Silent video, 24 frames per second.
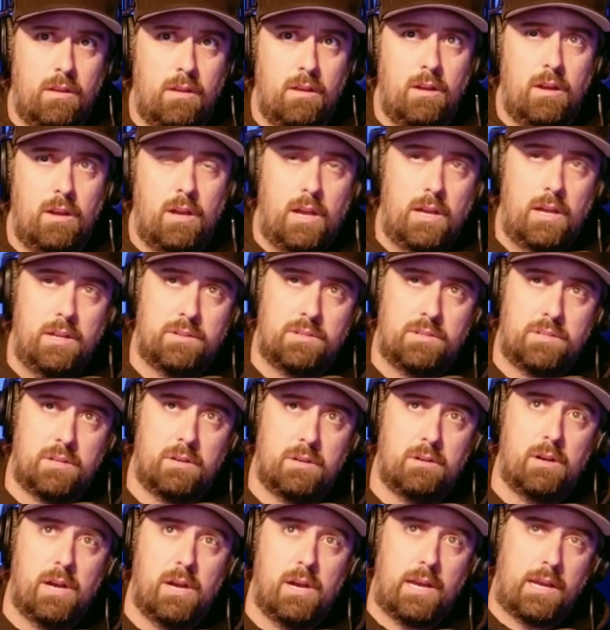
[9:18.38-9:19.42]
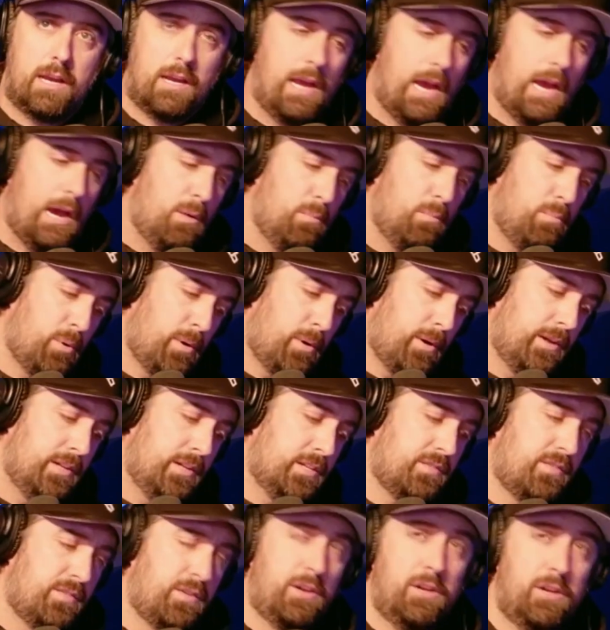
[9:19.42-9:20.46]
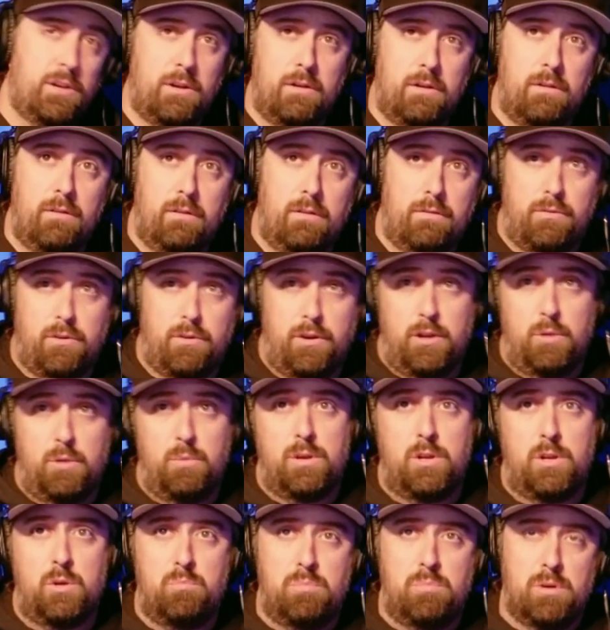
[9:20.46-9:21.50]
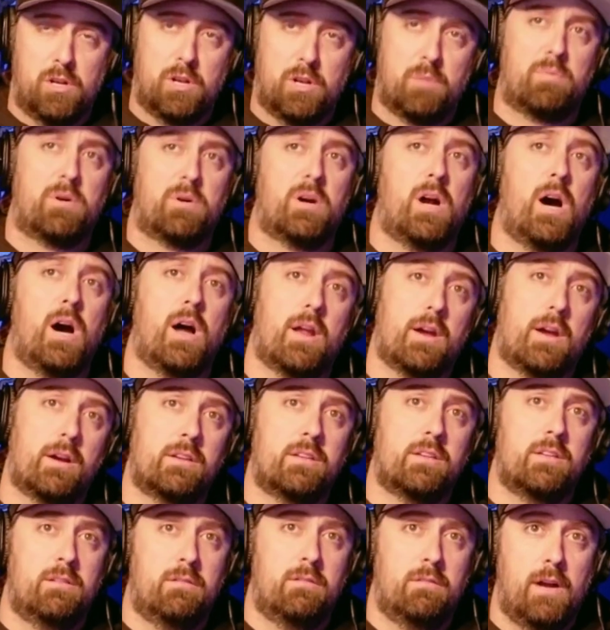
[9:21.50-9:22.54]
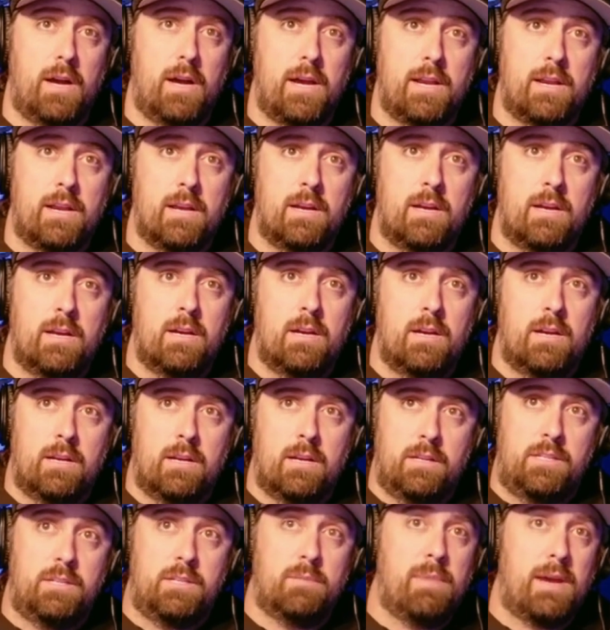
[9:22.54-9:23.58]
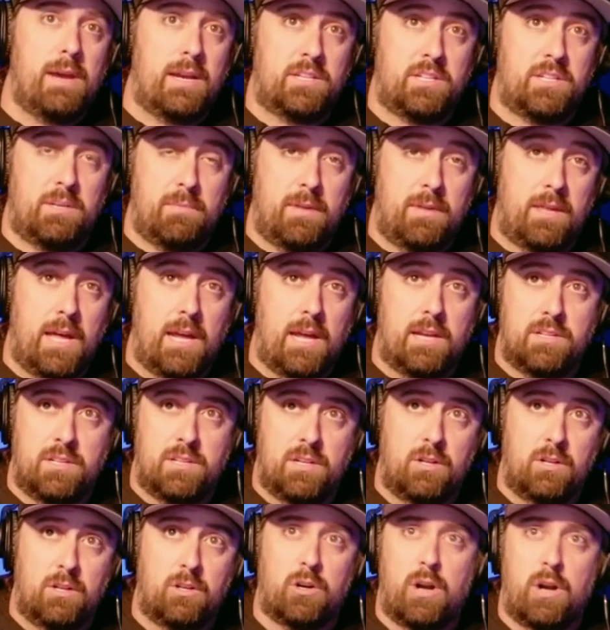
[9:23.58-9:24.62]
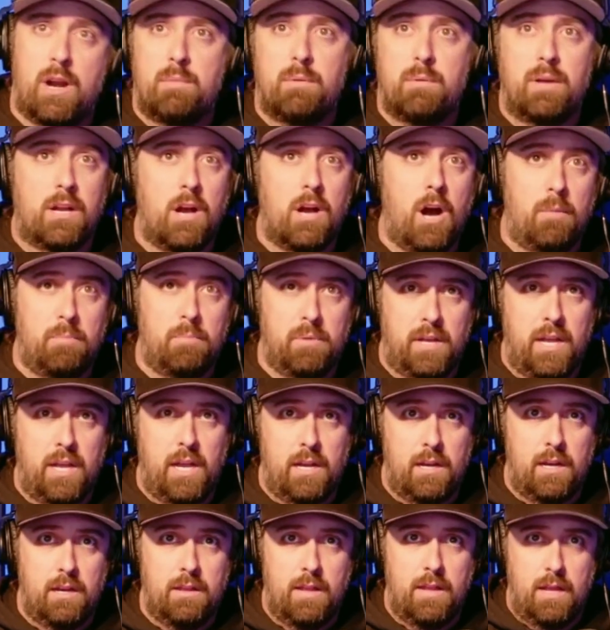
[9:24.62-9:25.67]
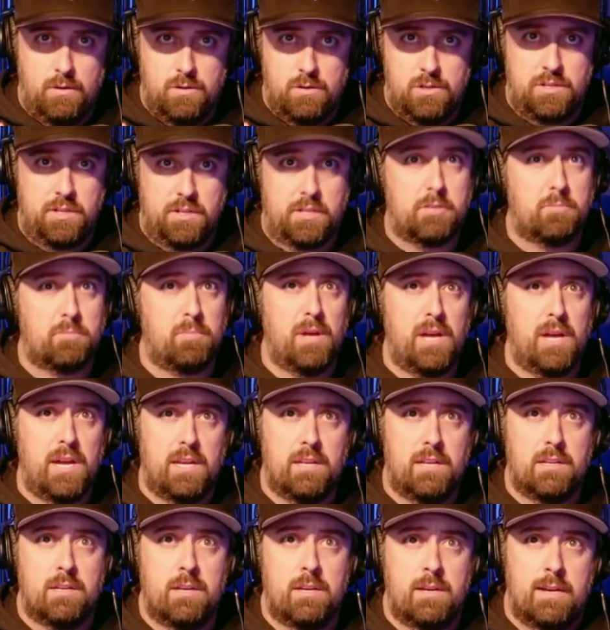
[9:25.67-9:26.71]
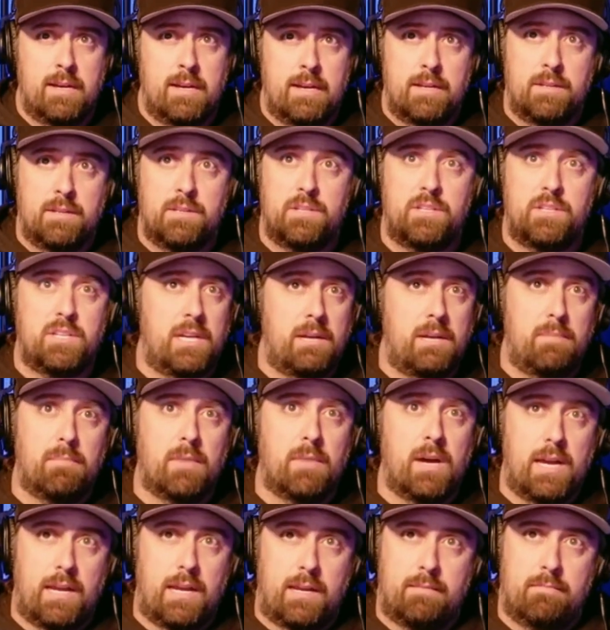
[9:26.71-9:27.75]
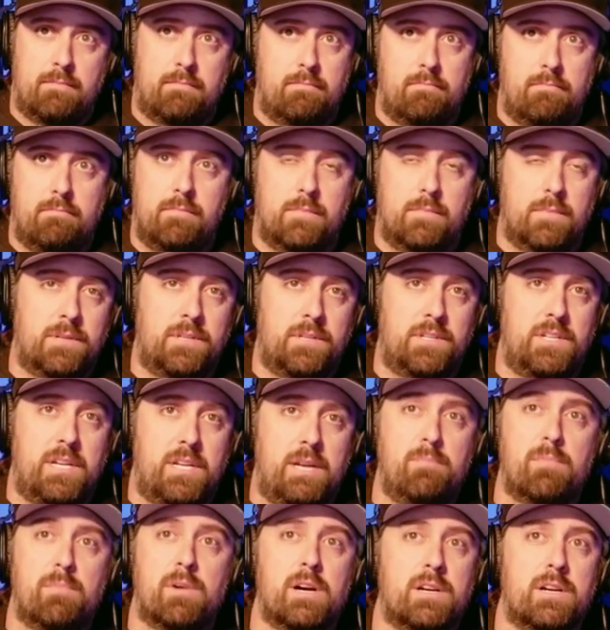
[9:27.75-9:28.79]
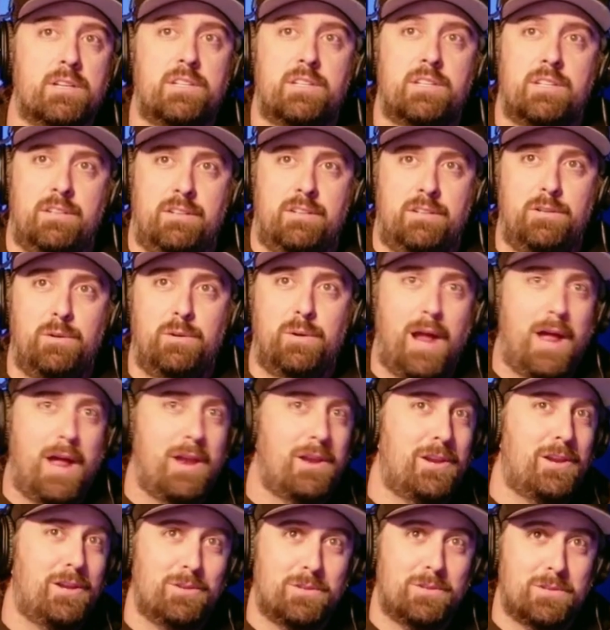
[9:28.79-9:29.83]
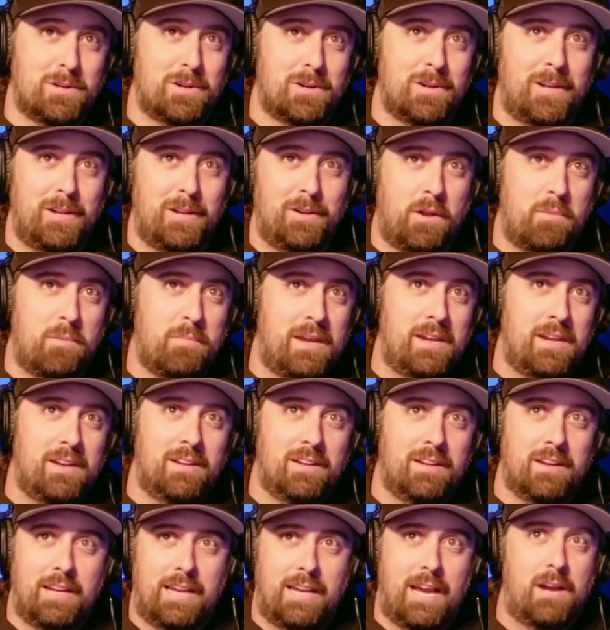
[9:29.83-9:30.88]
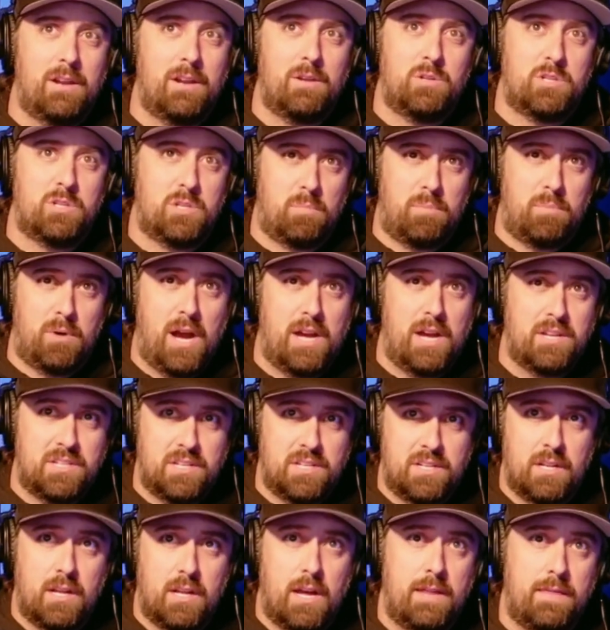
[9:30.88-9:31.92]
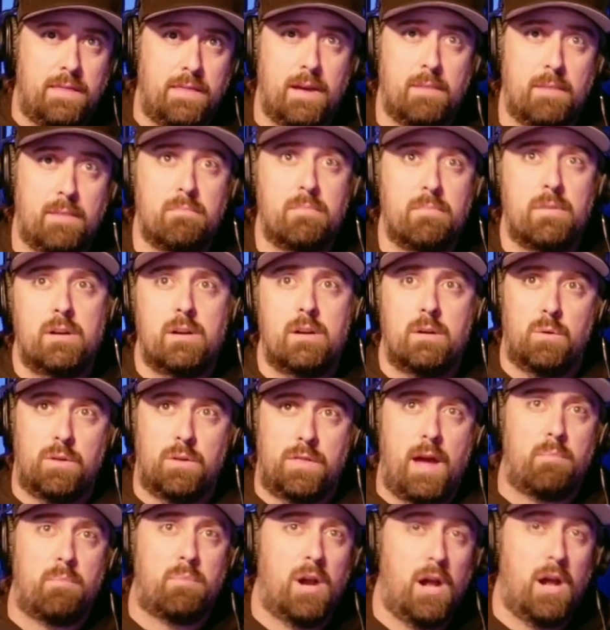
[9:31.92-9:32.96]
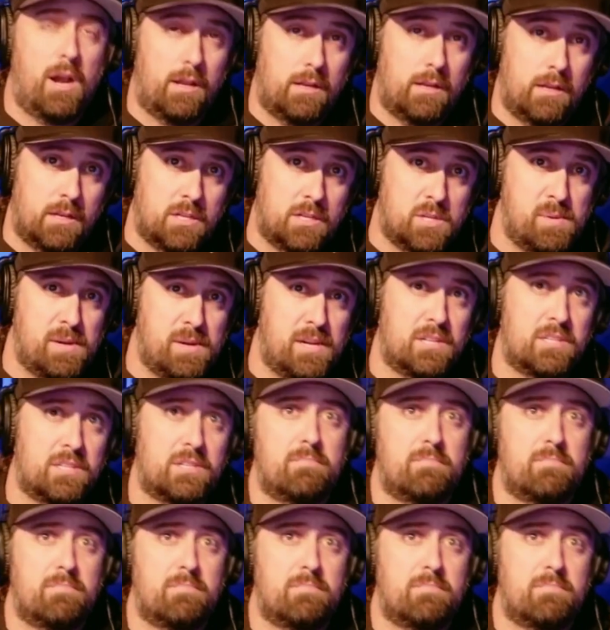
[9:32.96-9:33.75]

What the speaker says: And so, like, how important is for you when you build a product, right? To make something that is incredibly complicated that you just explained seem like seamless to an end user. You know what I mean? Like, how do you surprise and delight them with that product experience?